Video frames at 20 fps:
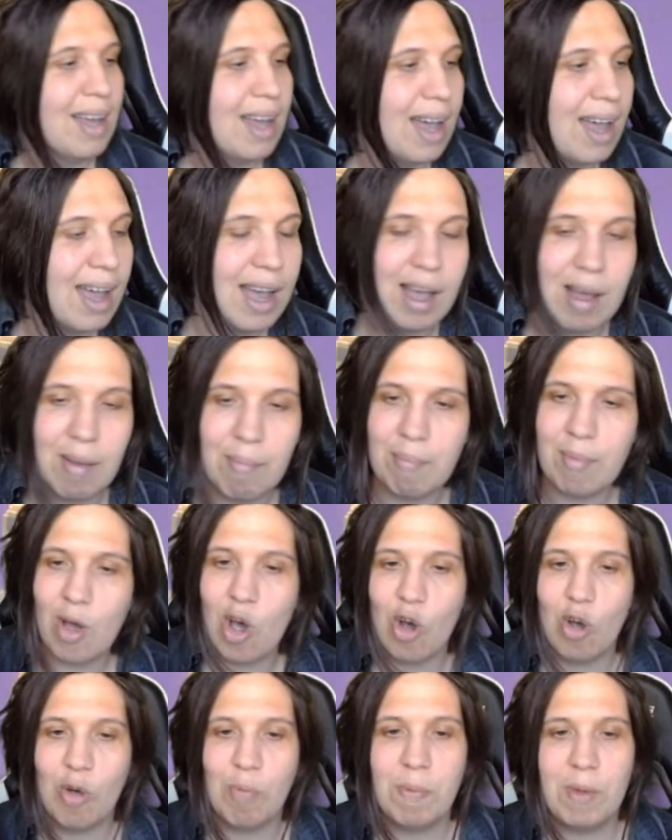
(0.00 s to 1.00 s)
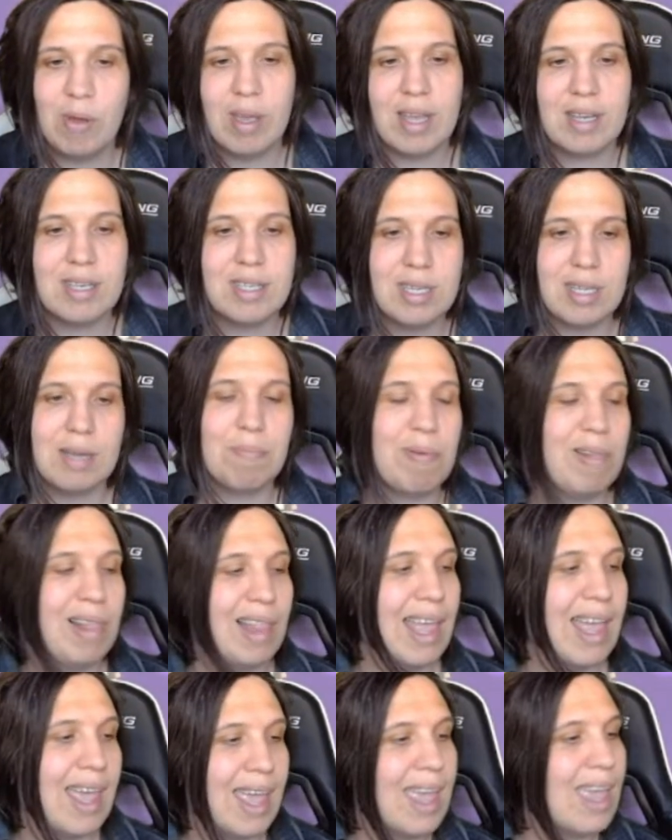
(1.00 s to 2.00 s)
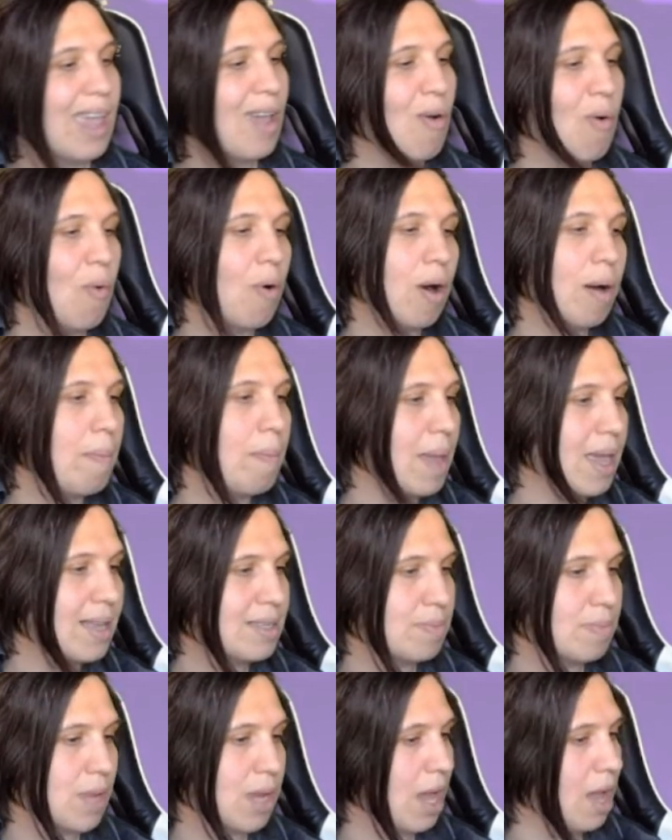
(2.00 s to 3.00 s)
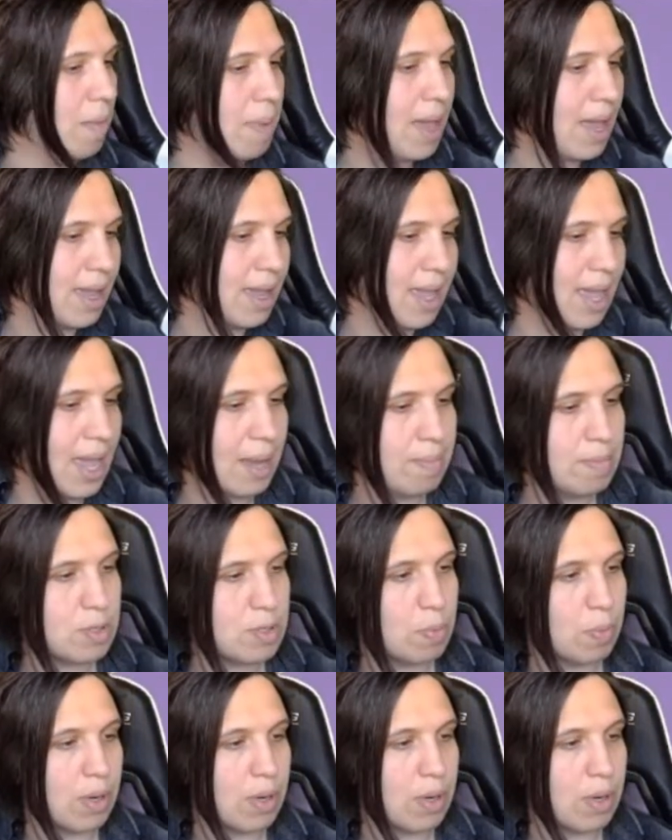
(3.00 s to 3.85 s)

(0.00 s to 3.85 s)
Hope you get to play or make some combat games.